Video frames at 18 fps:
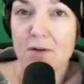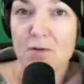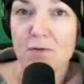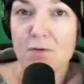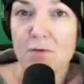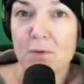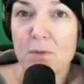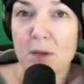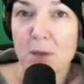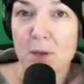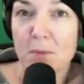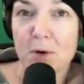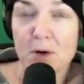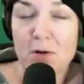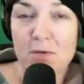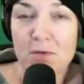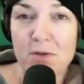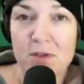from that
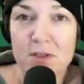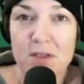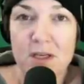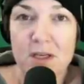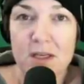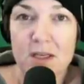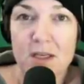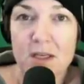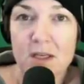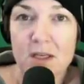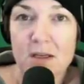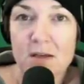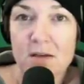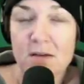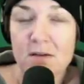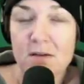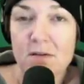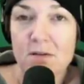part of their psyche.
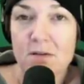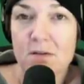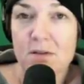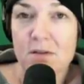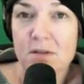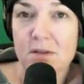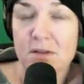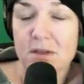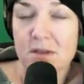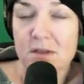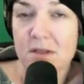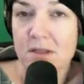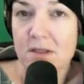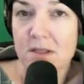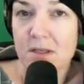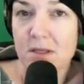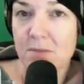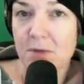It just
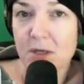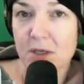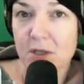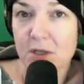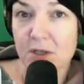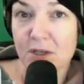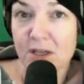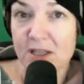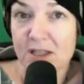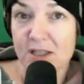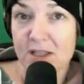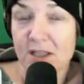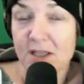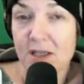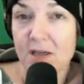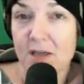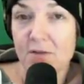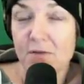doesn't seem like a good
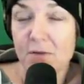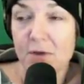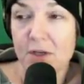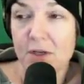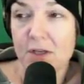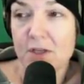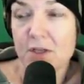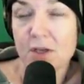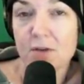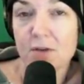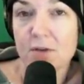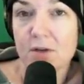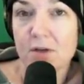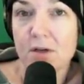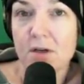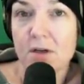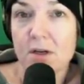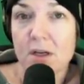idea for each
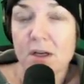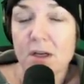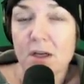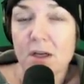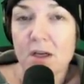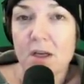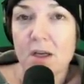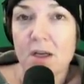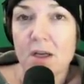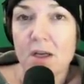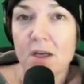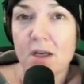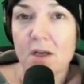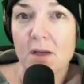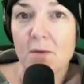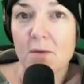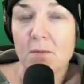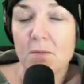other,
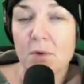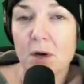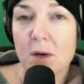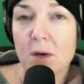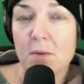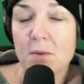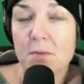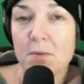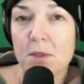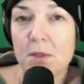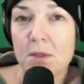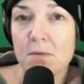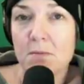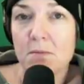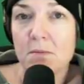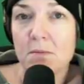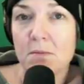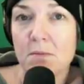and
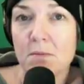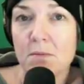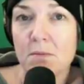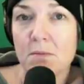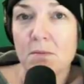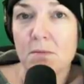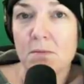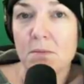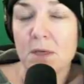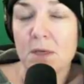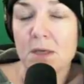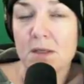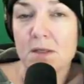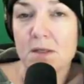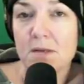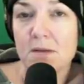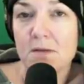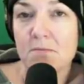probably
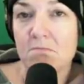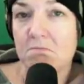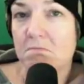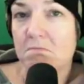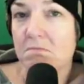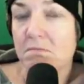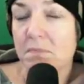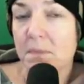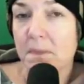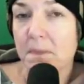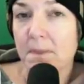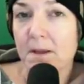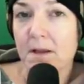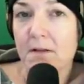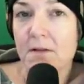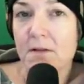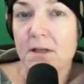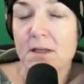makes it
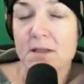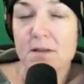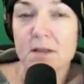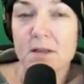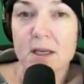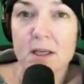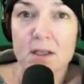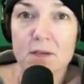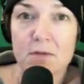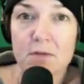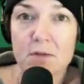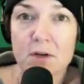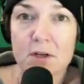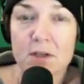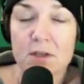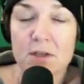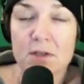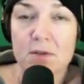less likely for
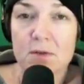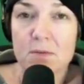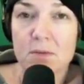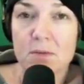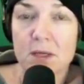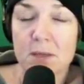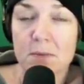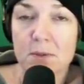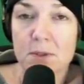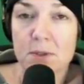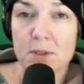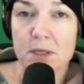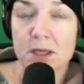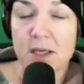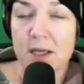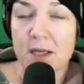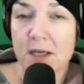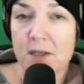us to be able to
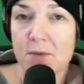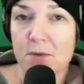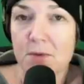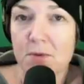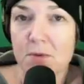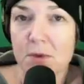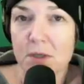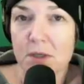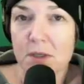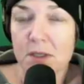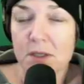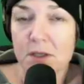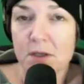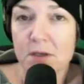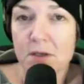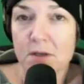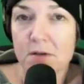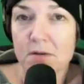connect with one
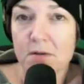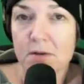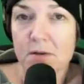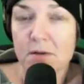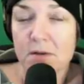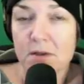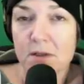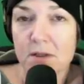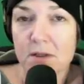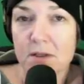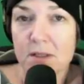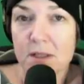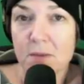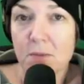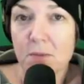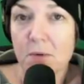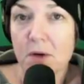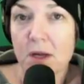another in a
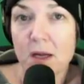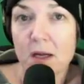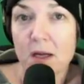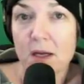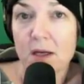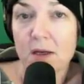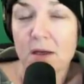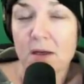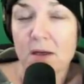deep way,